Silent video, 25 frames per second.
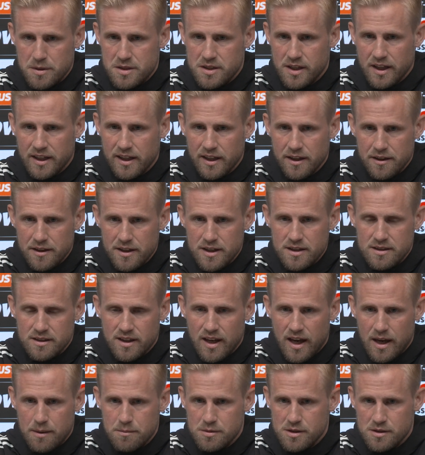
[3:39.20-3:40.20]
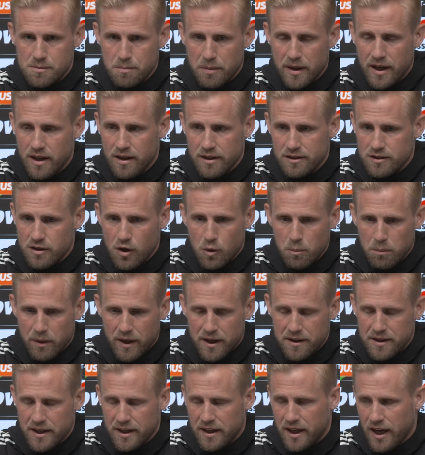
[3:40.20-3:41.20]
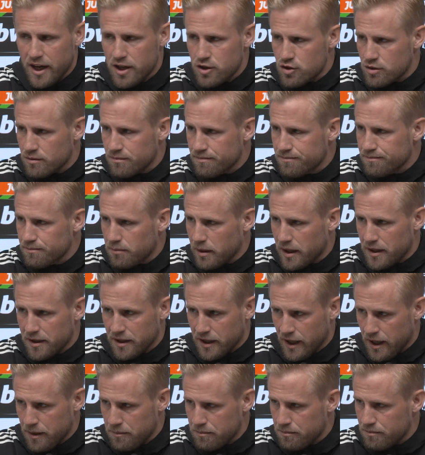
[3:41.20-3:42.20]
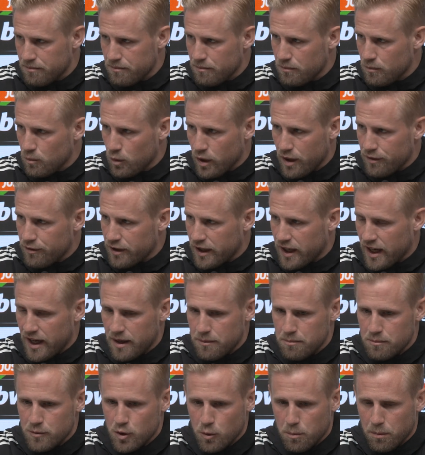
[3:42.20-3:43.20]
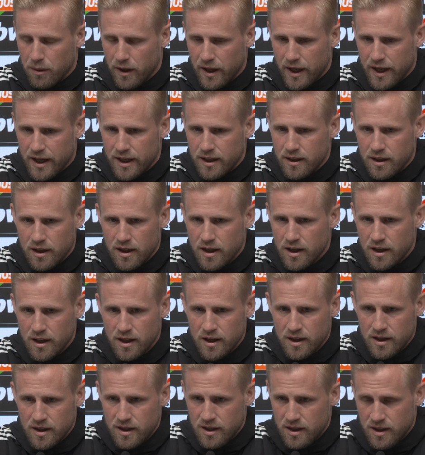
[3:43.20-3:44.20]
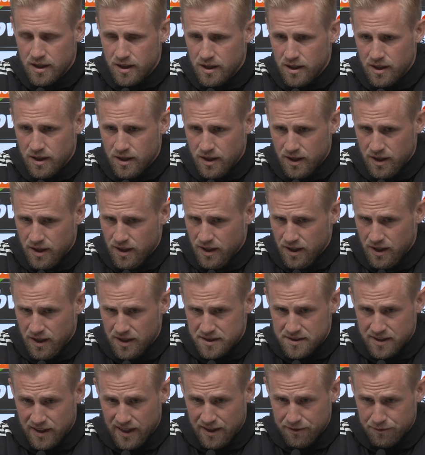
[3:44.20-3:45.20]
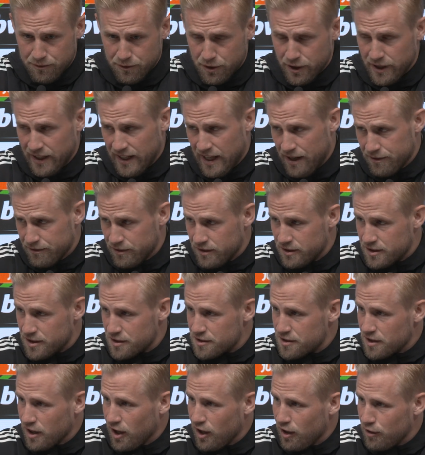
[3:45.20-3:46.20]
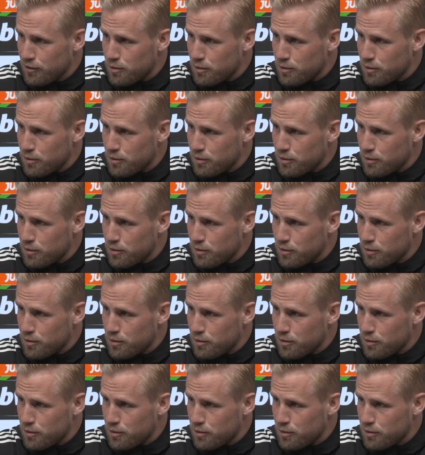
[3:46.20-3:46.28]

particularly these games, is don't play the occasion, play the game. Whatever game you're playing, it's 11 v 11 to start